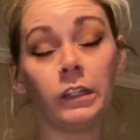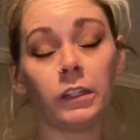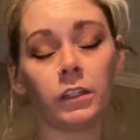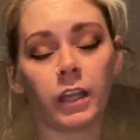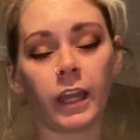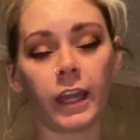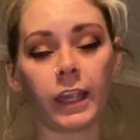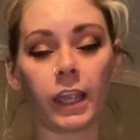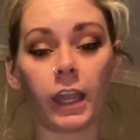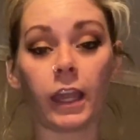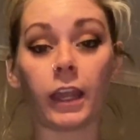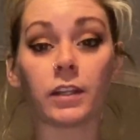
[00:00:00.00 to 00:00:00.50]

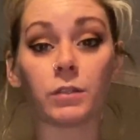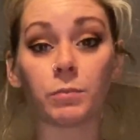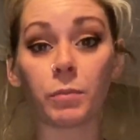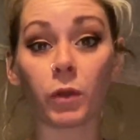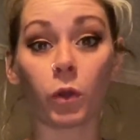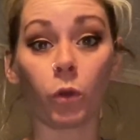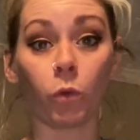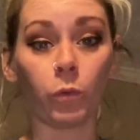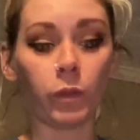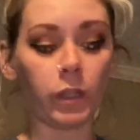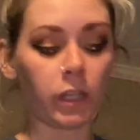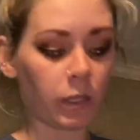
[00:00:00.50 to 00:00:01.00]
AKA it's been
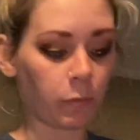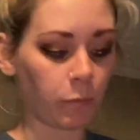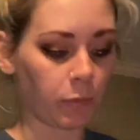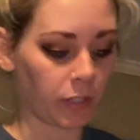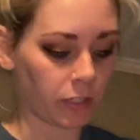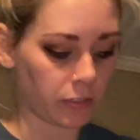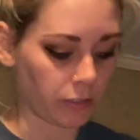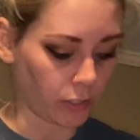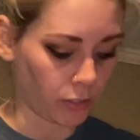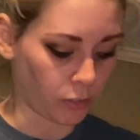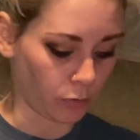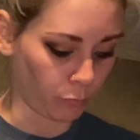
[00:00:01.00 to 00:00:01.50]
a week
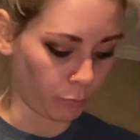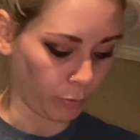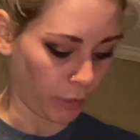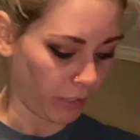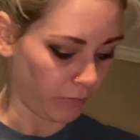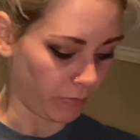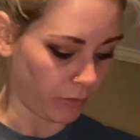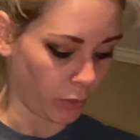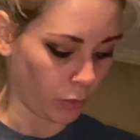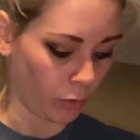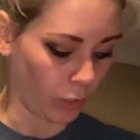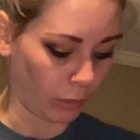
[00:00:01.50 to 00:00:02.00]
because I don't play
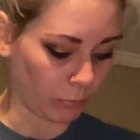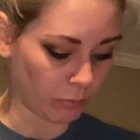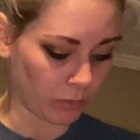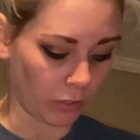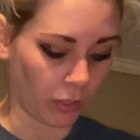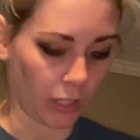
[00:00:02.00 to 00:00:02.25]
video games a